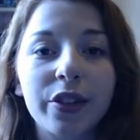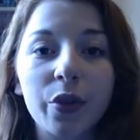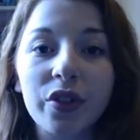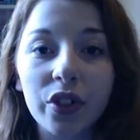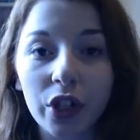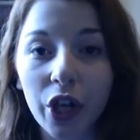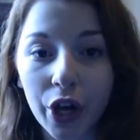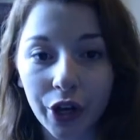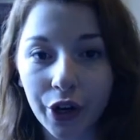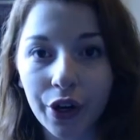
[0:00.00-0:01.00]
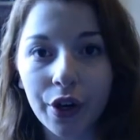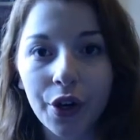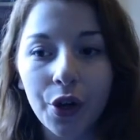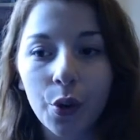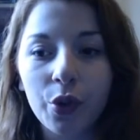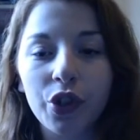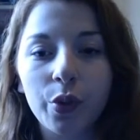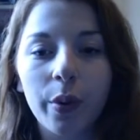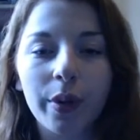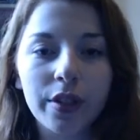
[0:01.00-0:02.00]
place called Salerno, which is
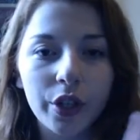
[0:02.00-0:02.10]
where we went